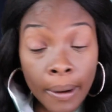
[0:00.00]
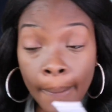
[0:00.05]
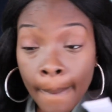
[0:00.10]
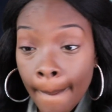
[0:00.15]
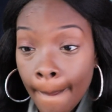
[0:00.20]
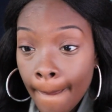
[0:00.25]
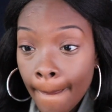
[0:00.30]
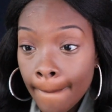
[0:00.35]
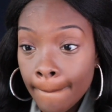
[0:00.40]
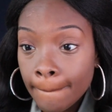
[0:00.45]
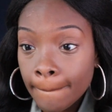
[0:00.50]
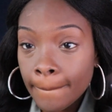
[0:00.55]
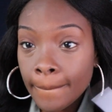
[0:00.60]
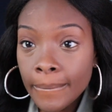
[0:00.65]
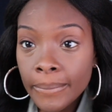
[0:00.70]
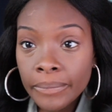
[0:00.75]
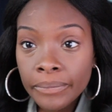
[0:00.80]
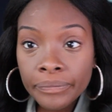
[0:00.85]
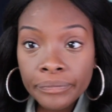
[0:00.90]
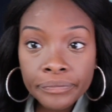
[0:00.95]

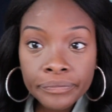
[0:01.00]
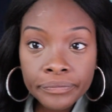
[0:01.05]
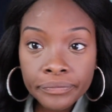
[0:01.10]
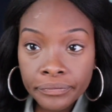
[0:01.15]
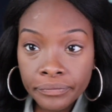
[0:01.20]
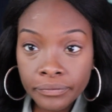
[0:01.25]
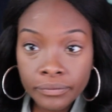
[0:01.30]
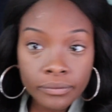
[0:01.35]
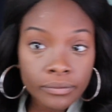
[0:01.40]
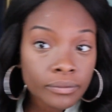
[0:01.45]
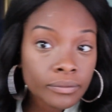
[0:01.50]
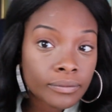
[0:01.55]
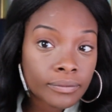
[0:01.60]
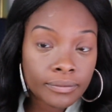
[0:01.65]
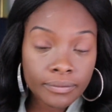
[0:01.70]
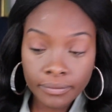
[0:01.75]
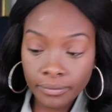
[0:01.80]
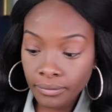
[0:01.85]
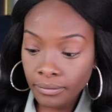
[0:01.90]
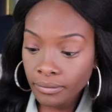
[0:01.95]

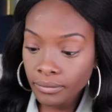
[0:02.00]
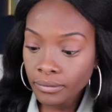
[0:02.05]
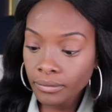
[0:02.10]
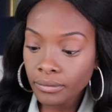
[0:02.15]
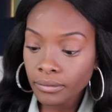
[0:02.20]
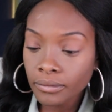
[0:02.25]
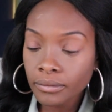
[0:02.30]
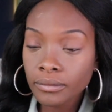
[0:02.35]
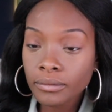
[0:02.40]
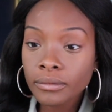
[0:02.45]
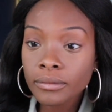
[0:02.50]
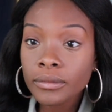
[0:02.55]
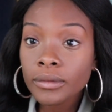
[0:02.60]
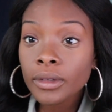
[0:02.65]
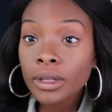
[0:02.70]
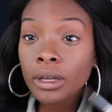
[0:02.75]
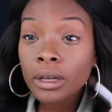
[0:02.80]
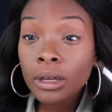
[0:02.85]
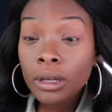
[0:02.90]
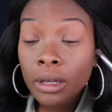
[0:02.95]

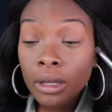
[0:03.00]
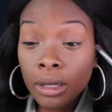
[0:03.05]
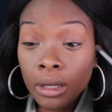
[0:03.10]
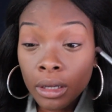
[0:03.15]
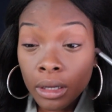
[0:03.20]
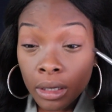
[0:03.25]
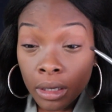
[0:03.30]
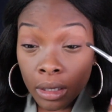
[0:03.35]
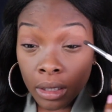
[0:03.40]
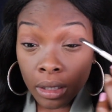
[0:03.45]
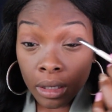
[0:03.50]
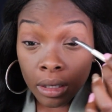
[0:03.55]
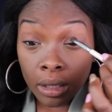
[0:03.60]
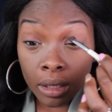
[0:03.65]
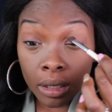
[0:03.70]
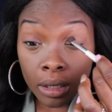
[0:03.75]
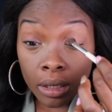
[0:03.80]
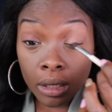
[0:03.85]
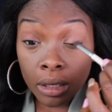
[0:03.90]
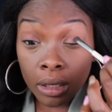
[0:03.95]

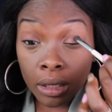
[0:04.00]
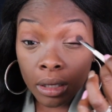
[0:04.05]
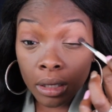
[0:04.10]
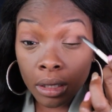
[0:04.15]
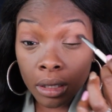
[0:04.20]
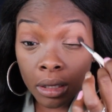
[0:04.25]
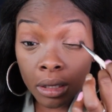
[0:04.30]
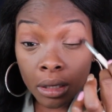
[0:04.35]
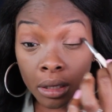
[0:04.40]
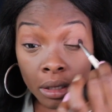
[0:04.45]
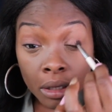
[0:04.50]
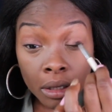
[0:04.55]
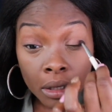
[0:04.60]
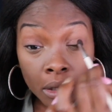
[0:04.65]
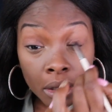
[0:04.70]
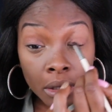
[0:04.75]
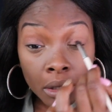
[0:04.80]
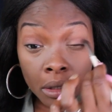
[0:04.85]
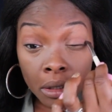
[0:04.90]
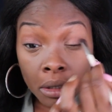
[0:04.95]

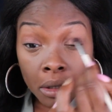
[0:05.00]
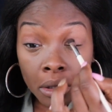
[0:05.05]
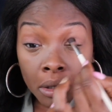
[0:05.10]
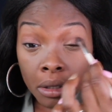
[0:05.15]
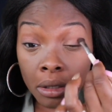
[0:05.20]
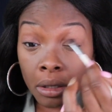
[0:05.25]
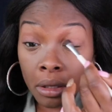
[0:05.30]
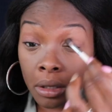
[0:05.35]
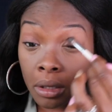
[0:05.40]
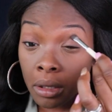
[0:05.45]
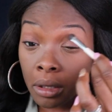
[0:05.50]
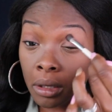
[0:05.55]
[no speech]